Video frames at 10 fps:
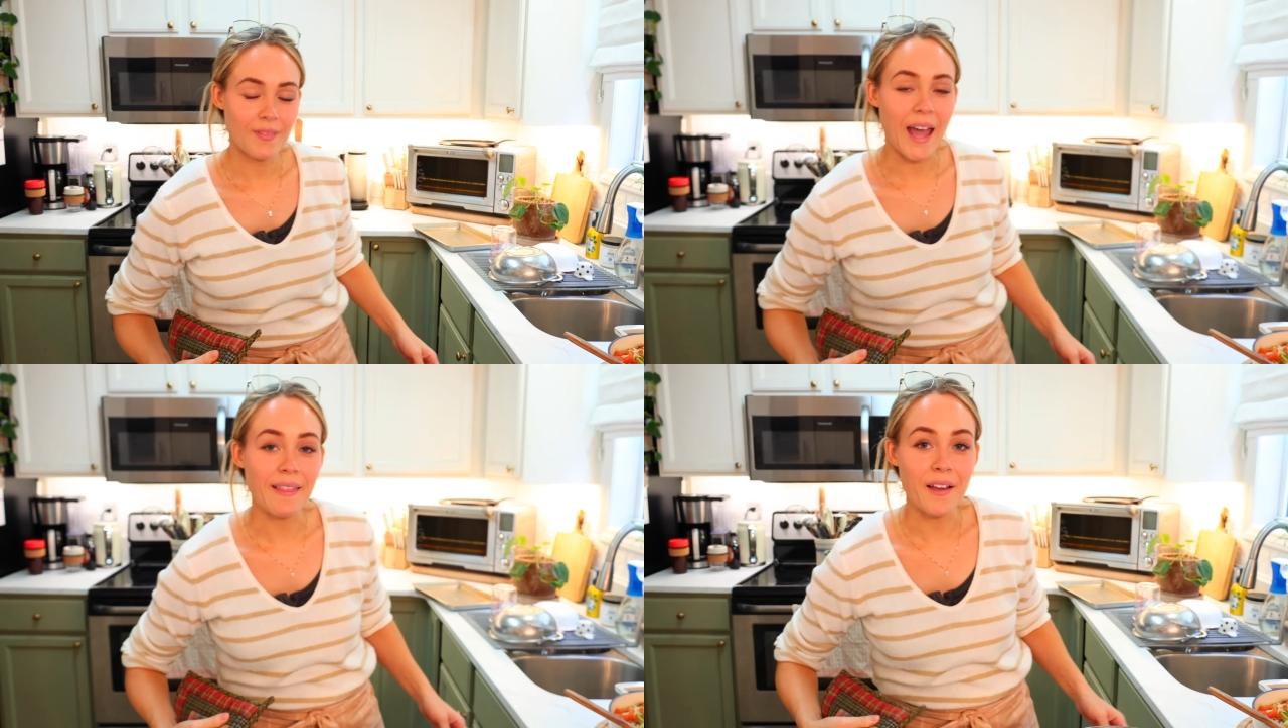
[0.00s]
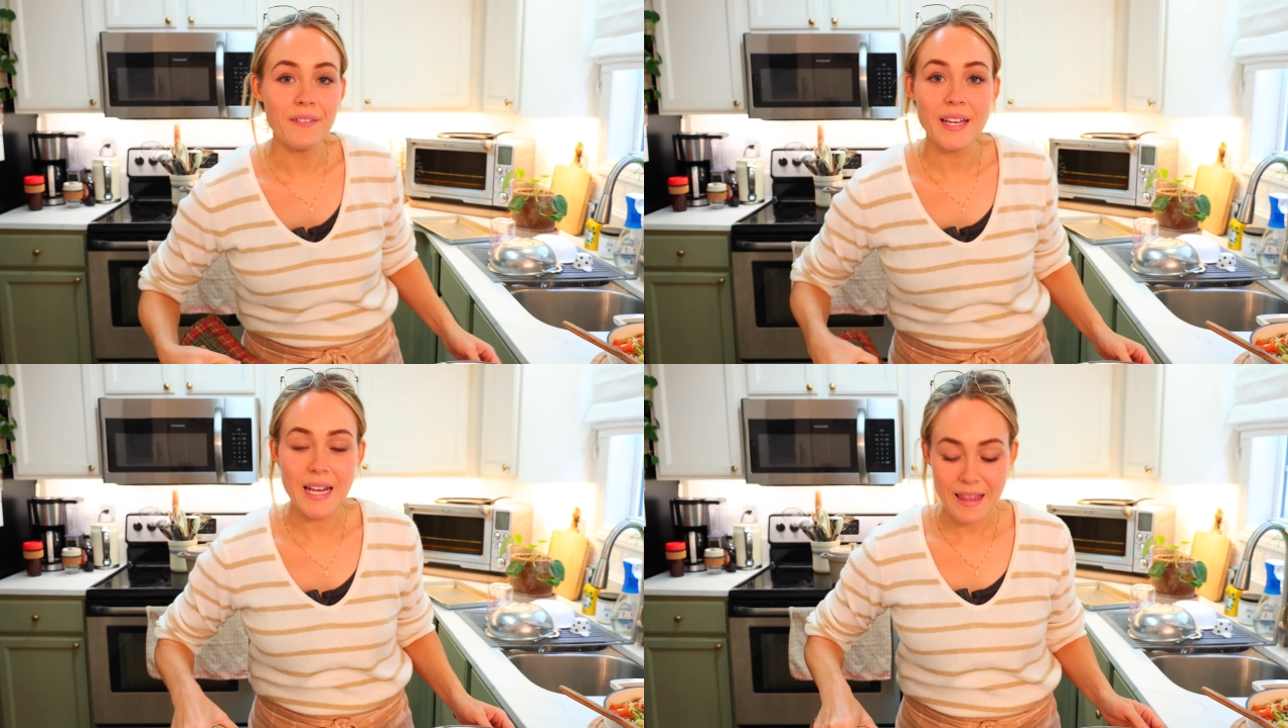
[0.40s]
I love
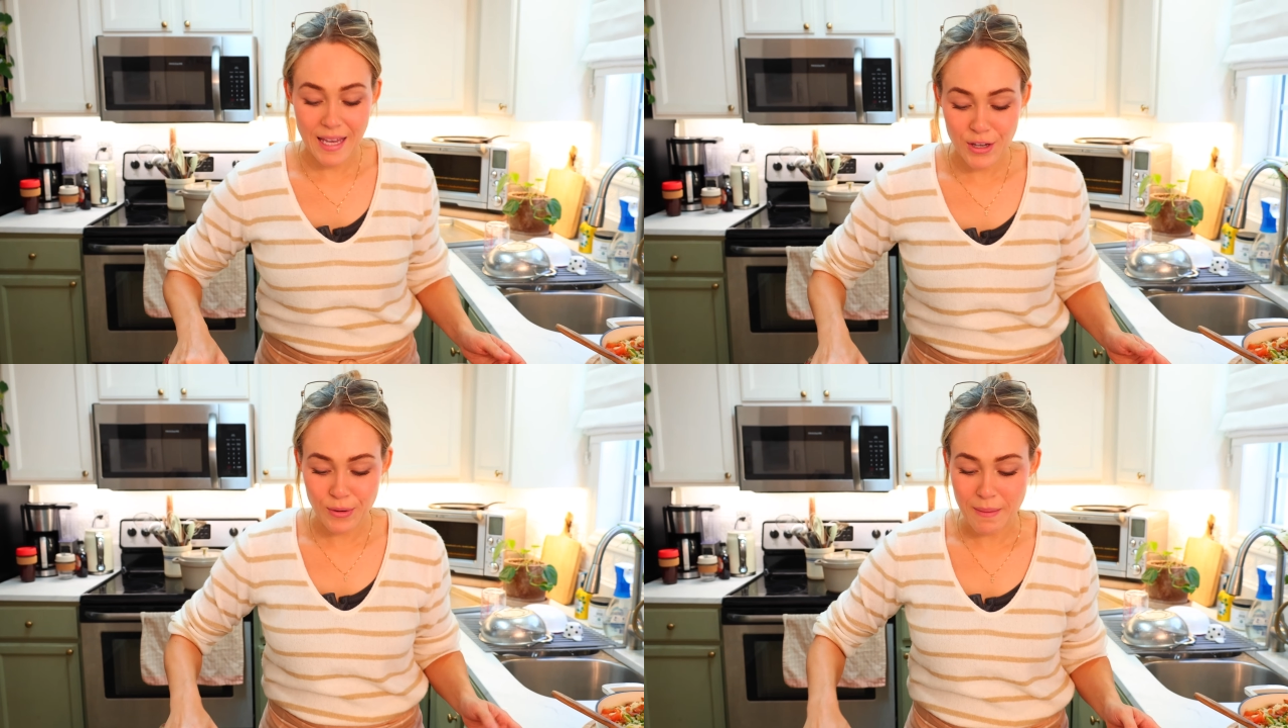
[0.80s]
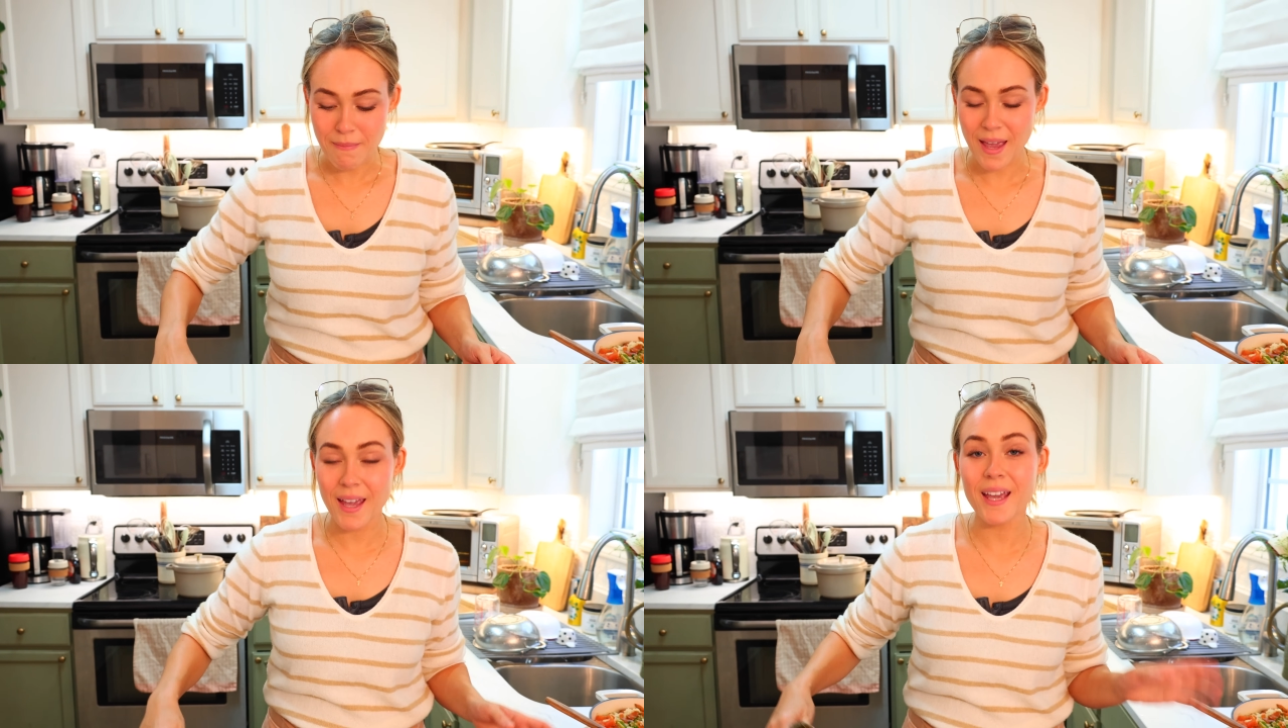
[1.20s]
anything you can
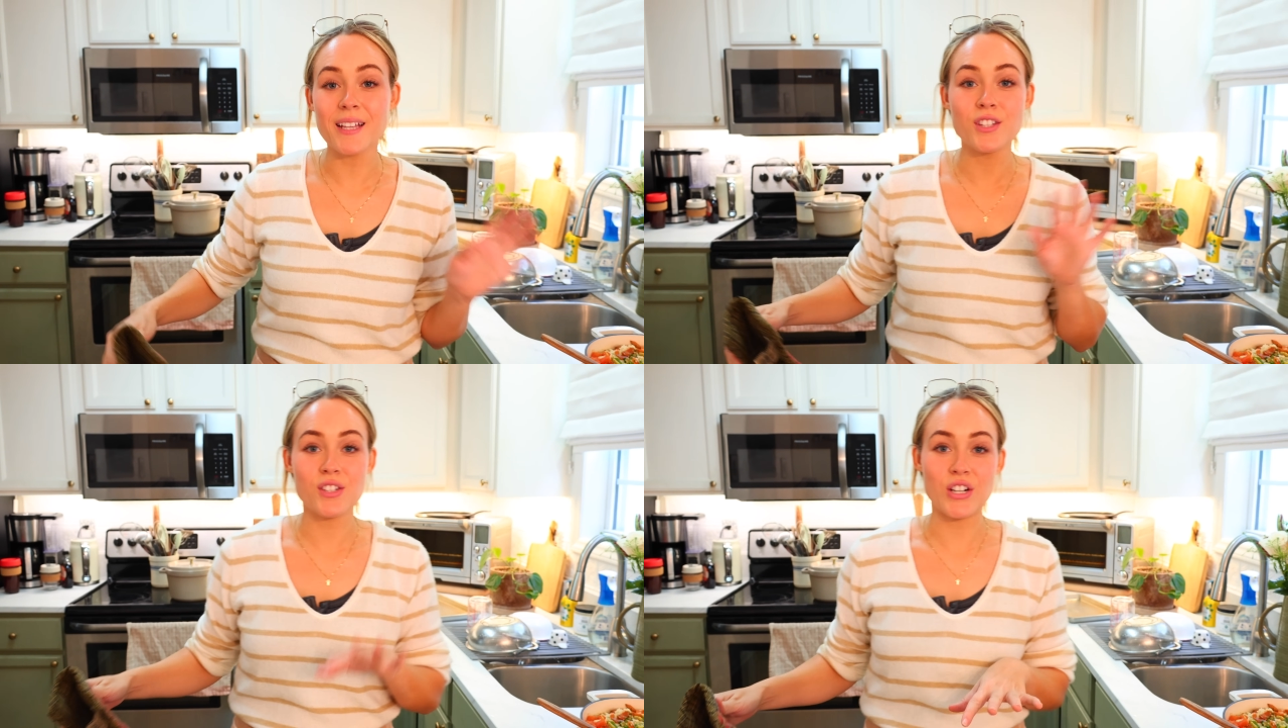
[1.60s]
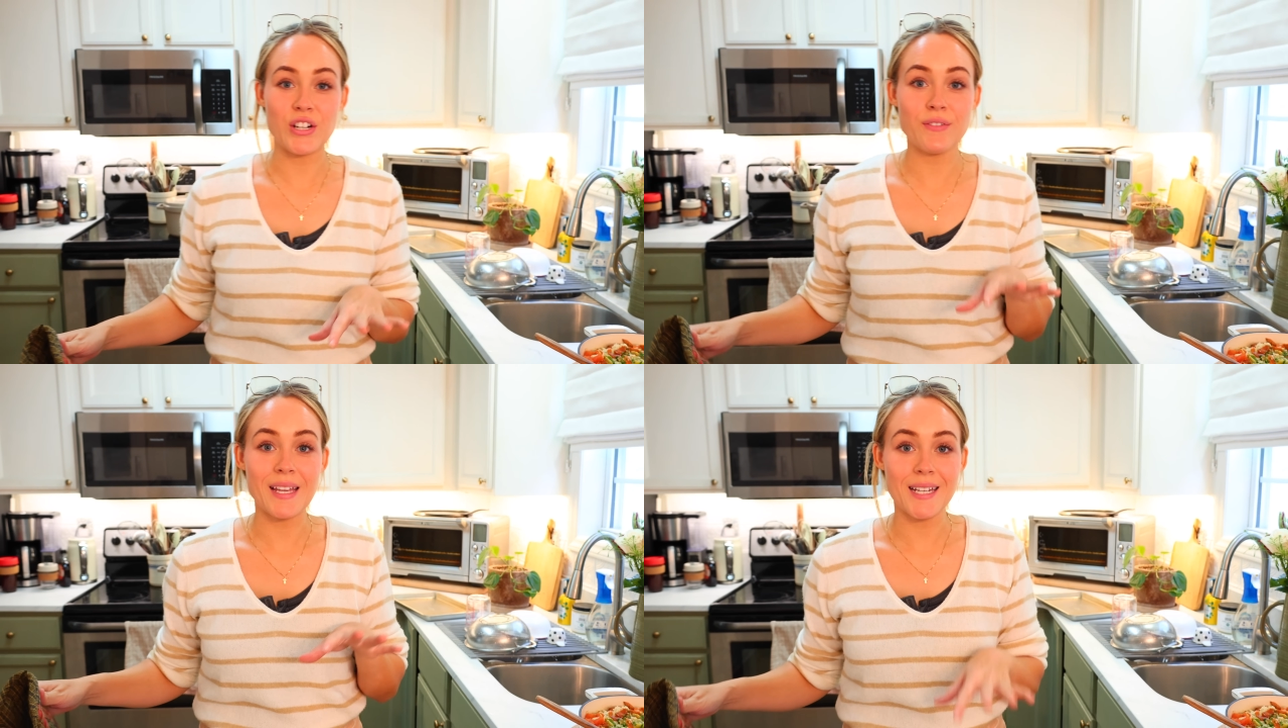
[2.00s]
make and
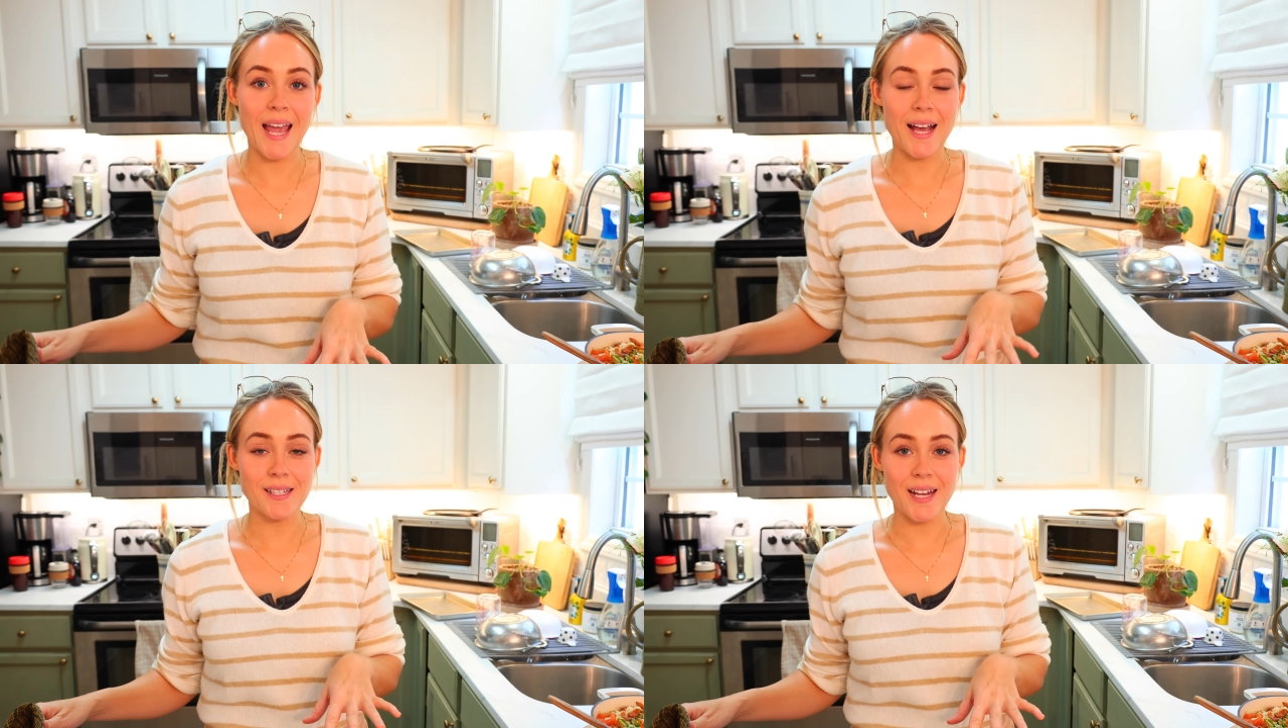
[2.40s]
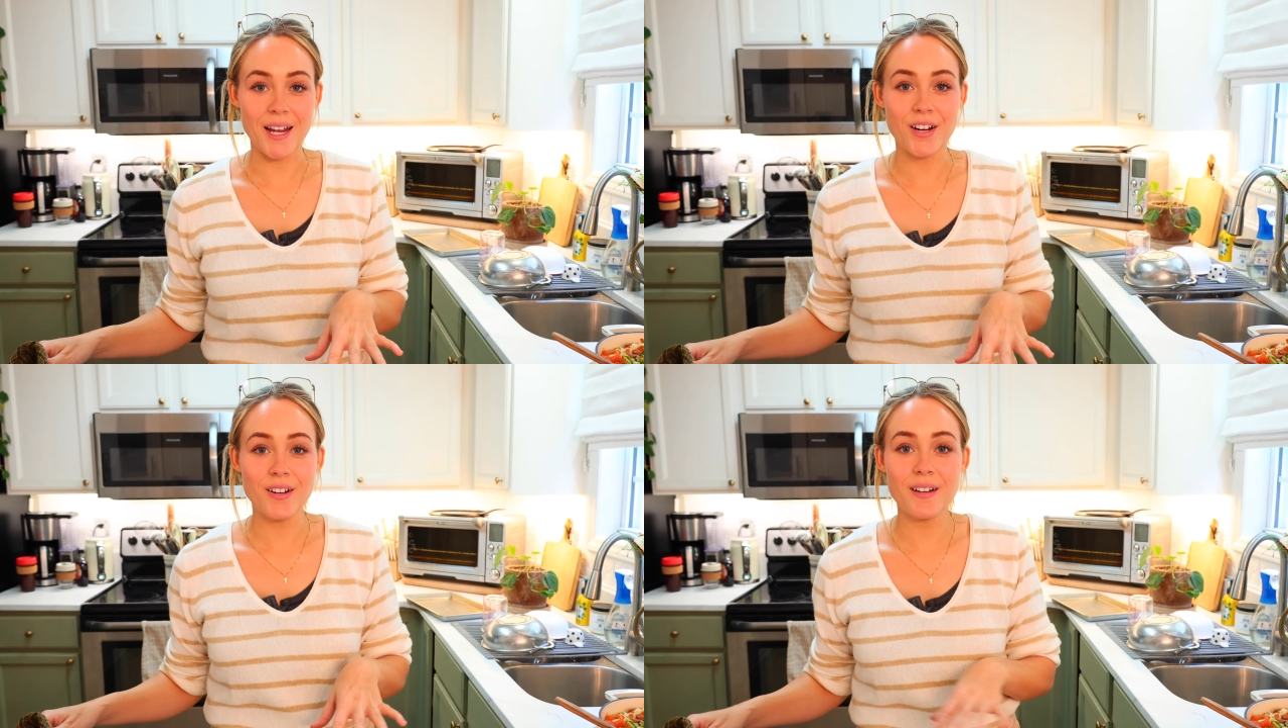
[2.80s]
serve in cast iron,